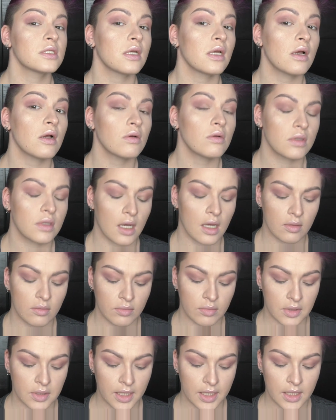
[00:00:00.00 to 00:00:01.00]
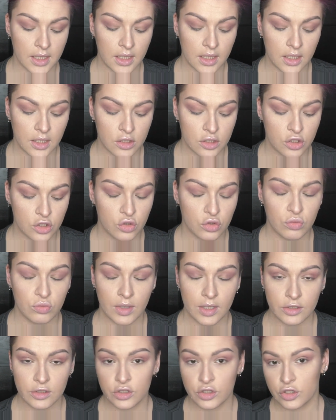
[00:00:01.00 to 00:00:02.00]
now, not blending it too
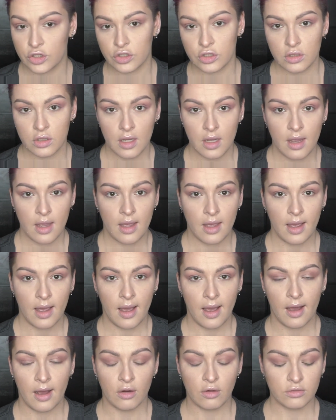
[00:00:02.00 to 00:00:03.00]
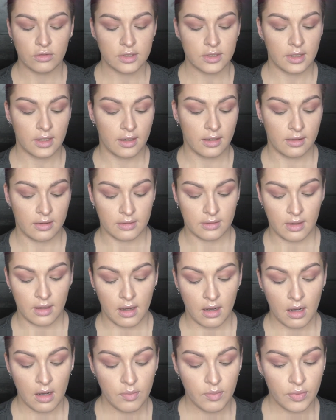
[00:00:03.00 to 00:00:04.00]
much out and
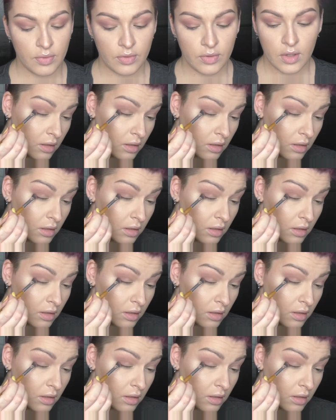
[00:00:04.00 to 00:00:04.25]
up.